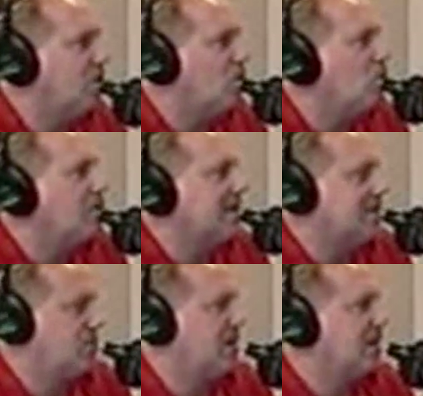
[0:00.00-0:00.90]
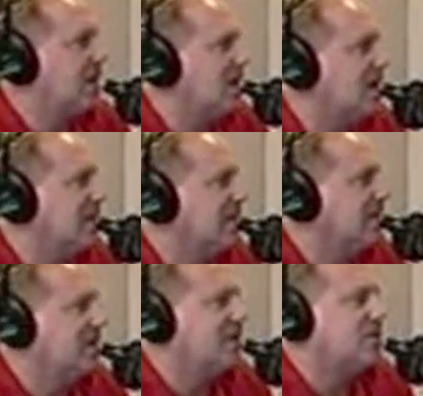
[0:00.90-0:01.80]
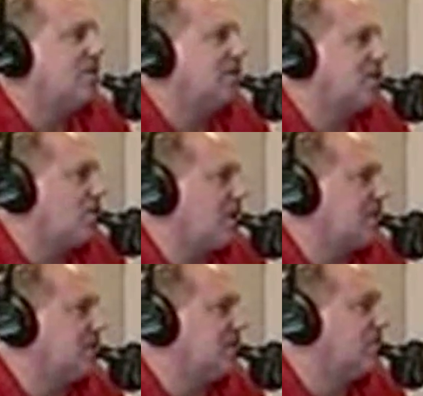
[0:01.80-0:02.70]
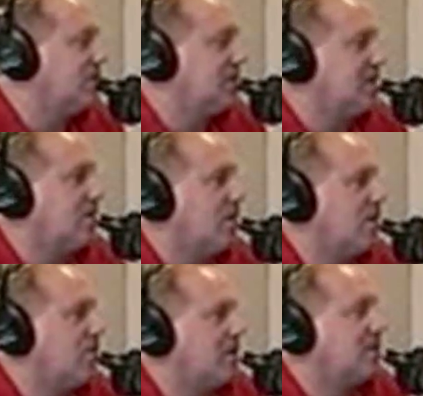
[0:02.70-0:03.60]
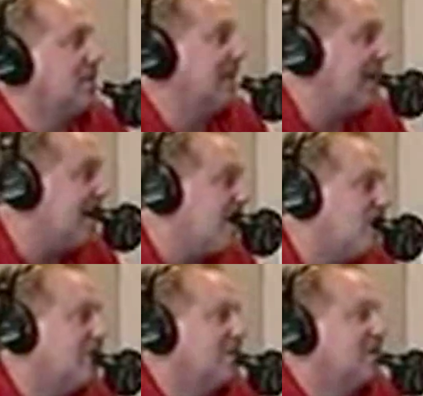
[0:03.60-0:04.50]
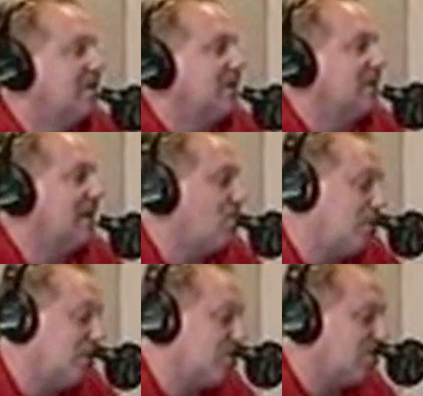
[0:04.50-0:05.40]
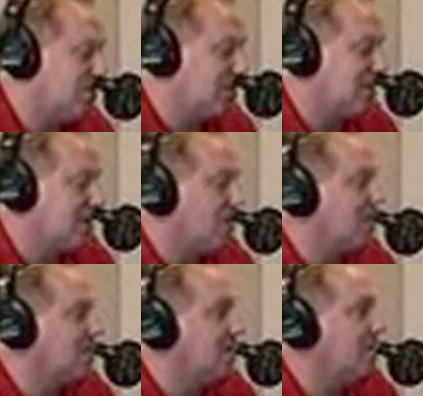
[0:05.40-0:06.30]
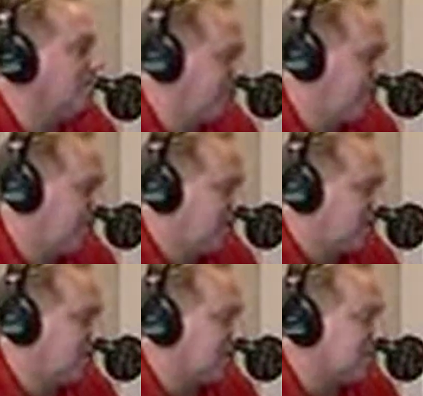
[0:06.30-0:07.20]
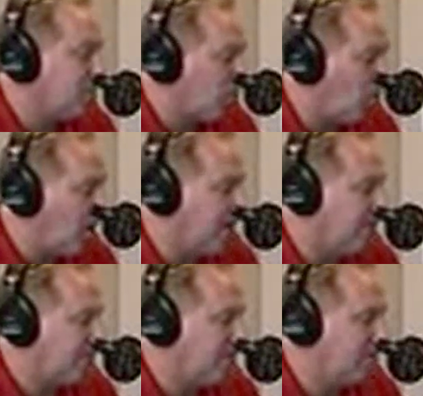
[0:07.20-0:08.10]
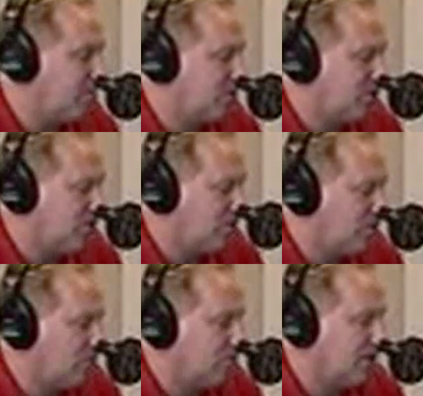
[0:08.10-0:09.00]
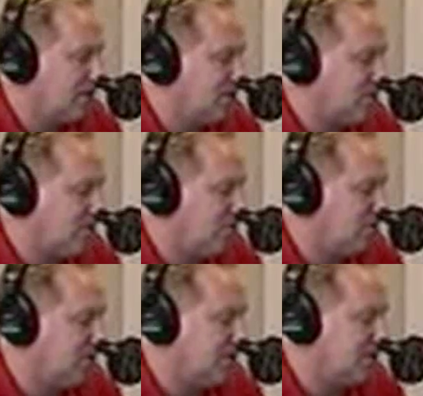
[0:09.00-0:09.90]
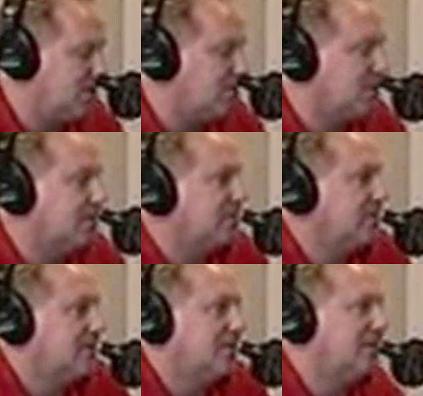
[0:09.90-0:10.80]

below that trend line, and there's always corrections. And we just had a great correction down. Now we're going to start seeing that correction up. So that's number one. Number two are rates are the lowest in history, and